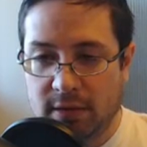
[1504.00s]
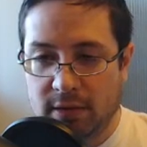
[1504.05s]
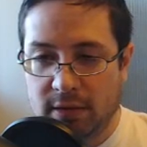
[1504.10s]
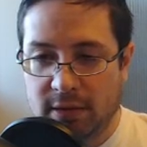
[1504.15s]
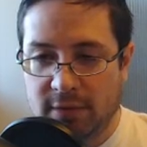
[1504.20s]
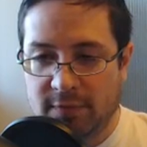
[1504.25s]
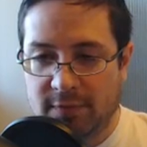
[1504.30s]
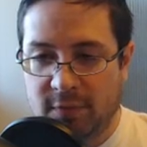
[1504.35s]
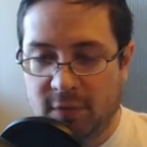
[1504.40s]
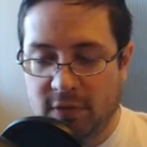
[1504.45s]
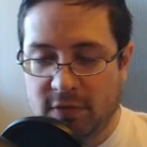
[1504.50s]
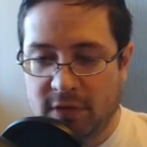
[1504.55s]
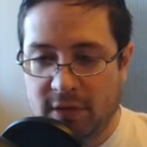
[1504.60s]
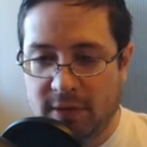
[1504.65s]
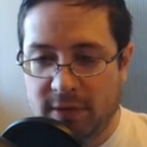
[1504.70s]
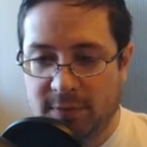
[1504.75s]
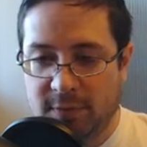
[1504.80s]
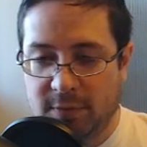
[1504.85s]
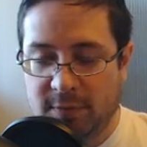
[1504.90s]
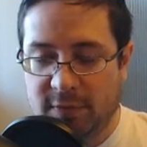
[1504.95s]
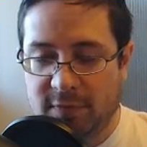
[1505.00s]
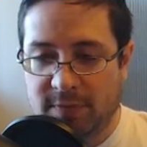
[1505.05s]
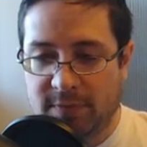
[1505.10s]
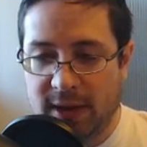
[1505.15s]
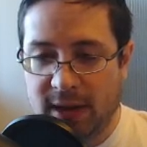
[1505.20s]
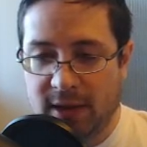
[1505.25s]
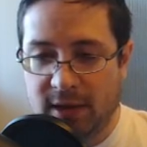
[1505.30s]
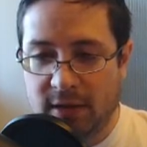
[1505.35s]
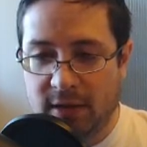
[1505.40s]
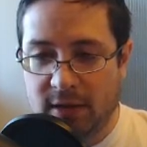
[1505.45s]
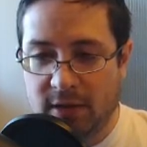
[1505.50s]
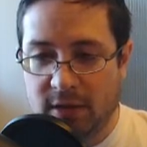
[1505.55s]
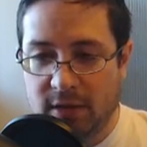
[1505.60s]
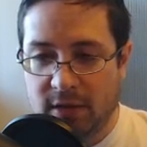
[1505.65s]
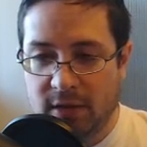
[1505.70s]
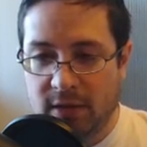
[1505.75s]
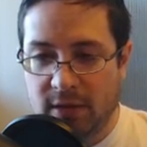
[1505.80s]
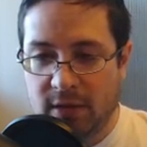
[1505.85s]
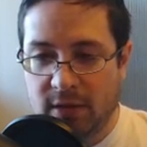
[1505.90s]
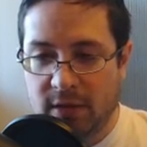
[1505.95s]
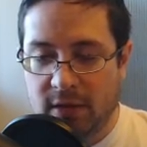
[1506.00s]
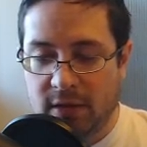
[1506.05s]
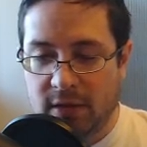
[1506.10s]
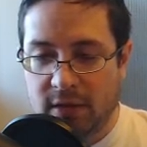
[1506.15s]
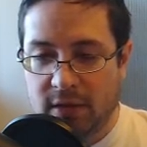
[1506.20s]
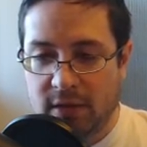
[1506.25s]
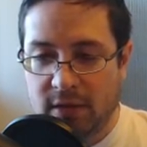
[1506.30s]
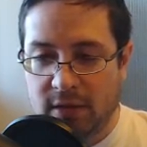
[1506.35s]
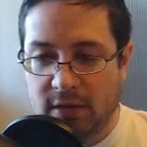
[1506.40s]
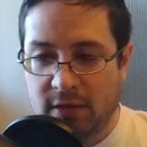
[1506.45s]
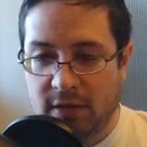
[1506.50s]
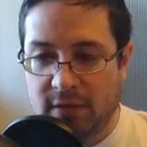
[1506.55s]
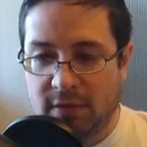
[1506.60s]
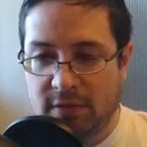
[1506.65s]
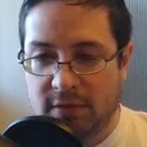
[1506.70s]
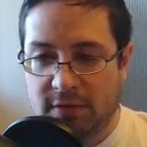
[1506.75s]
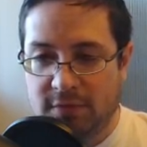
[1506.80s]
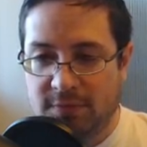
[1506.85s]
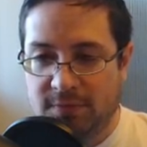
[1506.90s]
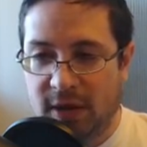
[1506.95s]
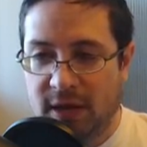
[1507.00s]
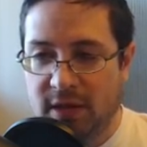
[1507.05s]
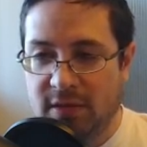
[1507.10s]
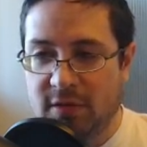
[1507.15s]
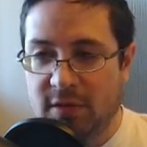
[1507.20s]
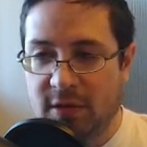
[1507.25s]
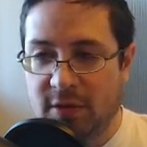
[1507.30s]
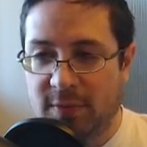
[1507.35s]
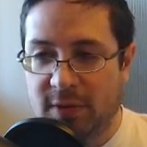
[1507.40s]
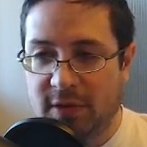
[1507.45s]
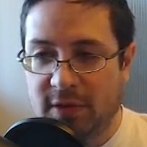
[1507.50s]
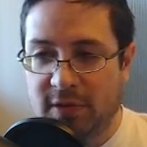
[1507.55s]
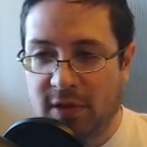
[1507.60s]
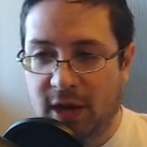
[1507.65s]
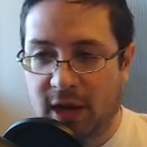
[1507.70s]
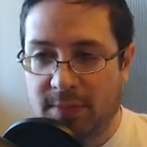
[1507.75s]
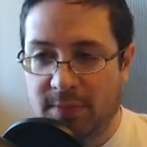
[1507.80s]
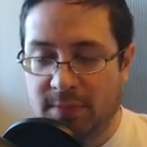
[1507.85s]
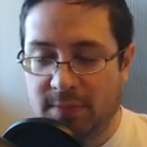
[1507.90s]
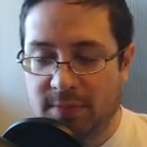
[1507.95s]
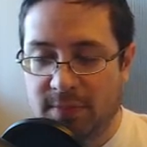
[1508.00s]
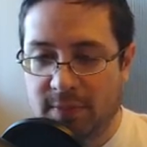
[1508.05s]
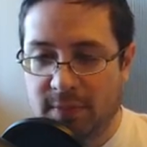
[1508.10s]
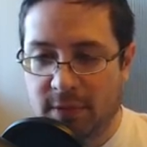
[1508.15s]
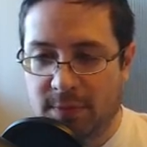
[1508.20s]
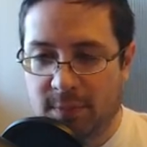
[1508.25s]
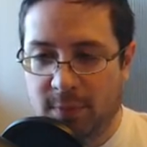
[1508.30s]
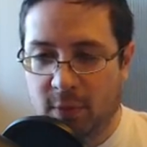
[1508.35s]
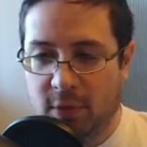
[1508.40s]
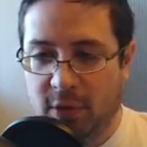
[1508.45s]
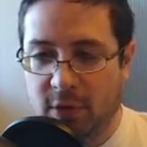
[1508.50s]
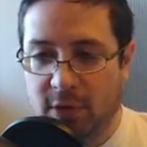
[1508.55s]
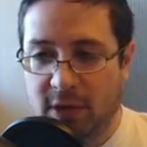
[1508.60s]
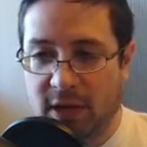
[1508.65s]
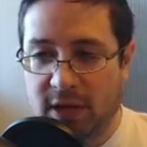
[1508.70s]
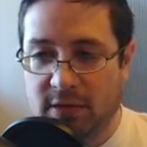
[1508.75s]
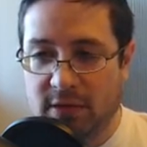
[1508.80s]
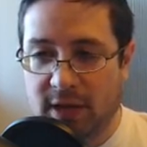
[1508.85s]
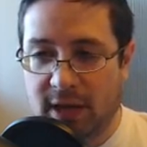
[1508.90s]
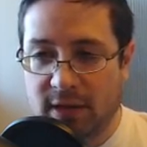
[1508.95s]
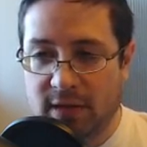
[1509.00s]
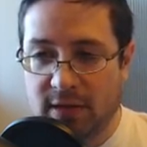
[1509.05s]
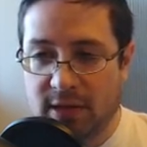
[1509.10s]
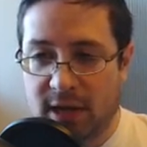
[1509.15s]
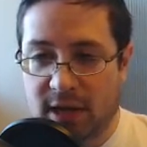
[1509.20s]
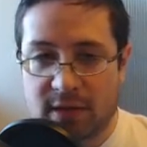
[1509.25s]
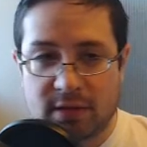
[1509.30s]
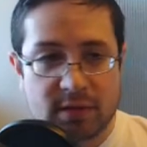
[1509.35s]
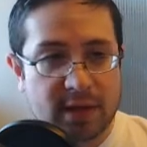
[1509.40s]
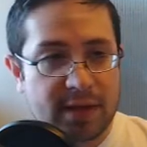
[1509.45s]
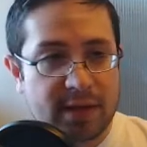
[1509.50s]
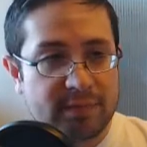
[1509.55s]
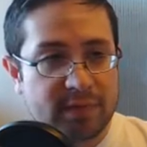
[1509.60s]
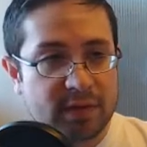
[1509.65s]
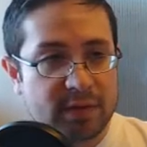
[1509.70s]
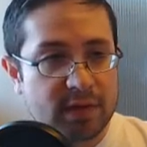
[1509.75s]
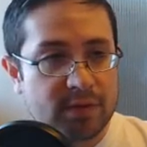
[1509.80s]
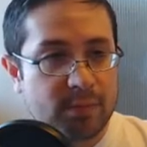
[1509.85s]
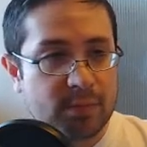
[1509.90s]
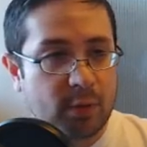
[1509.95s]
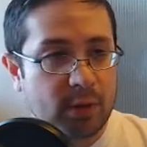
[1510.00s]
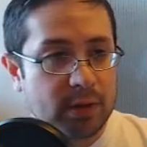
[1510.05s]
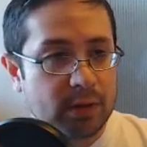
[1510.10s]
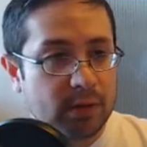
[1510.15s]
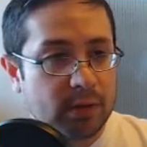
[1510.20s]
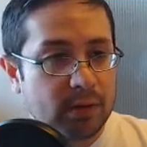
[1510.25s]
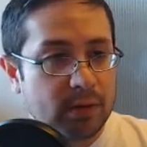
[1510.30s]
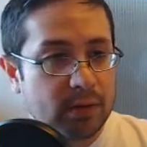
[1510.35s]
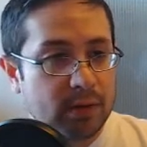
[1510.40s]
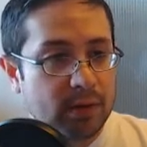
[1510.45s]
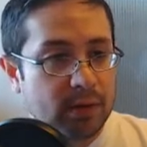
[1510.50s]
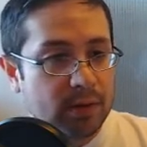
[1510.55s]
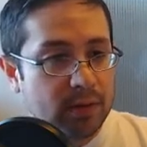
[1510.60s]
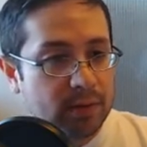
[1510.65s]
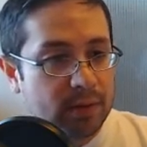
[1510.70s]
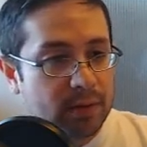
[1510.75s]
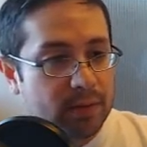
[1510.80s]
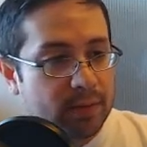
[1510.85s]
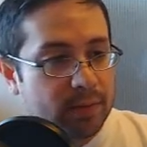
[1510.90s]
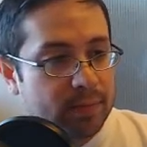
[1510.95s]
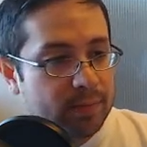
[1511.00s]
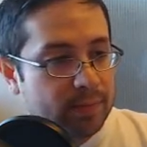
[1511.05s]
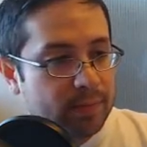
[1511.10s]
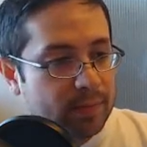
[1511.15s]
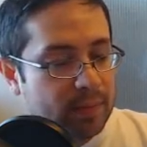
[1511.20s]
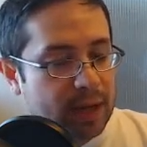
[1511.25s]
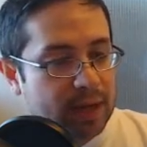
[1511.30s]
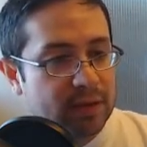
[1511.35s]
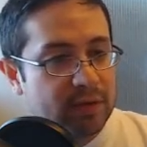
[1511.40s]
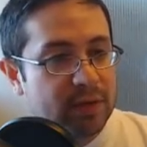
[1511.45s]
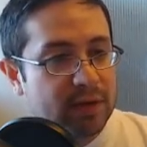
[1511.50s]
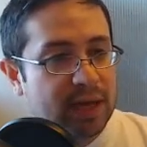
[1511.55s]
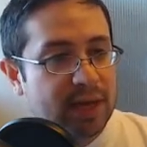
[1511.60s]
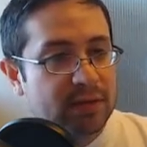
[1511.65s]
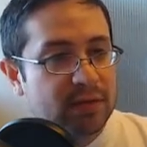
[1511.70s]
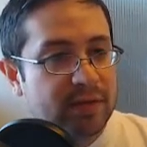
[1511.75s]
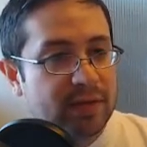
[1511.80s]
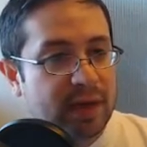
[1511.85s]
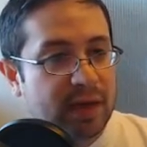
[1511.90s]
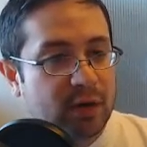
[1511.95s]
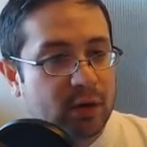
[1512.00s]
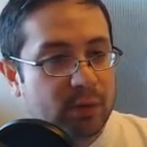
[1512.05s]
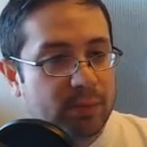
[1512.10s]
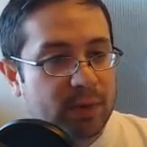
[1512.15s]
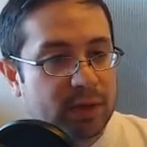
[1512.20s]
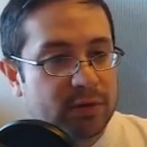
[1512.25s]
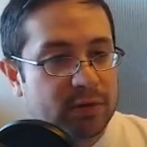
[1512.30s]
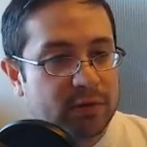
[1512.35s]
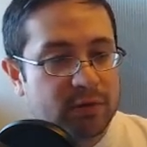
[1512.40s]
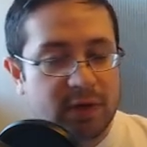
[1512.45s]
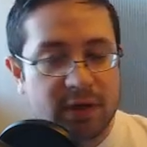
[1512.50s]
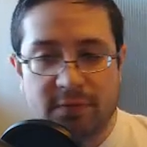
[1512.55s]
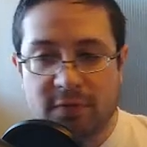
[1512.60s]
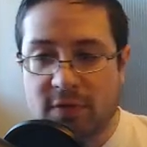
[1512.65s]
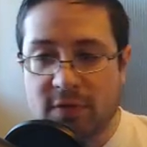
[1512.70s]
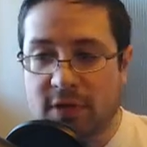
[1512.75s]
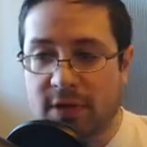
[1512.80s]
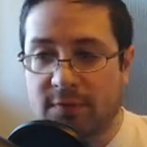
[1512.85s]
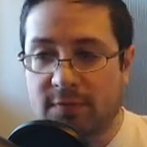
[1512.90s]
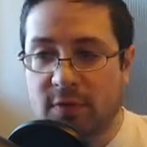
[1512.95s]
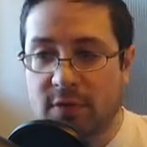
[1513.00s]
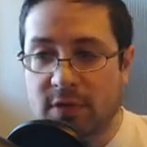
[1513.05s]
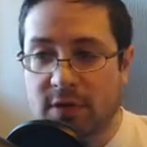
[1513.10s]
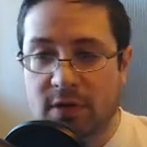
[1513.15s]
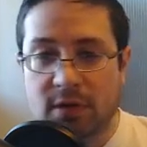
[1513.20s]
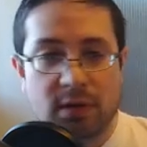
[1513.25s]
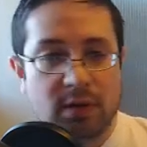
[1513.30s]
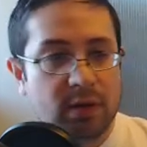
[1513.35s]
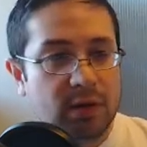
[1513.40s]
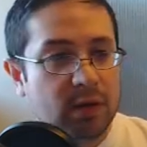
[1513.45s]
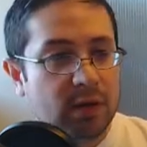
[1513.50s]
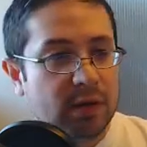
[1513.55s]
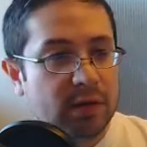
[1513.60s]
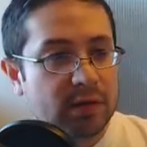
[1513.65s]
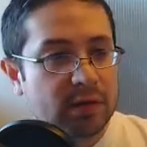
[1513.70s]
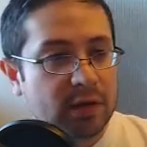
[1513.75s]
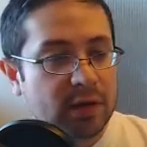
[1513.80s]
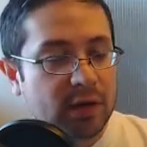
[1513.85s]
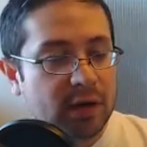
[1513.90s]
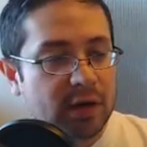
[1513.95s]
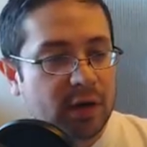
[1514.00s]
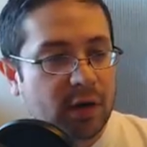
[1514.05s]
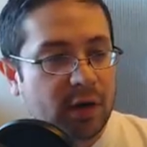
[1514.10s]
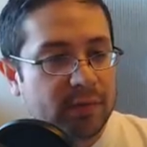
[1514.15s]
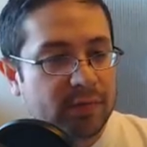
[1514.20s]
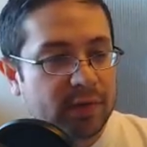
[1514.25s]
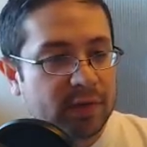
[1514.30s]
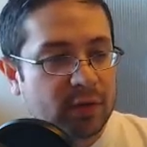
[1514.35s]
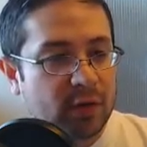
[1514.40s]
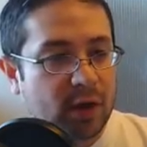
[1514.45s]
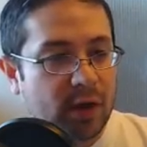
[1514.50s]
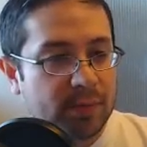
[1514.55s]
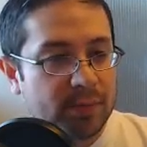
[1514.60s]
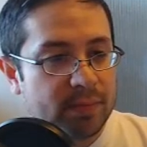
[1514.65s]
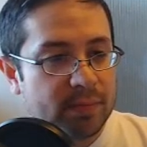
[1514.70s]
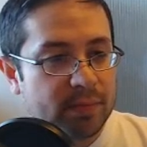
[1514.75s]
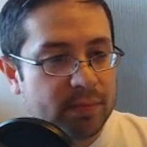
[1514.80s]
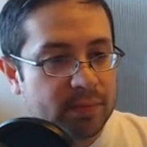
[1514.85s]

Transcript: It forces him to move back. Buys you a little bit of time. Your opponent only has 90 seconds left at this point. I guess you can't see that on my screen for some reason. It's cut off. The top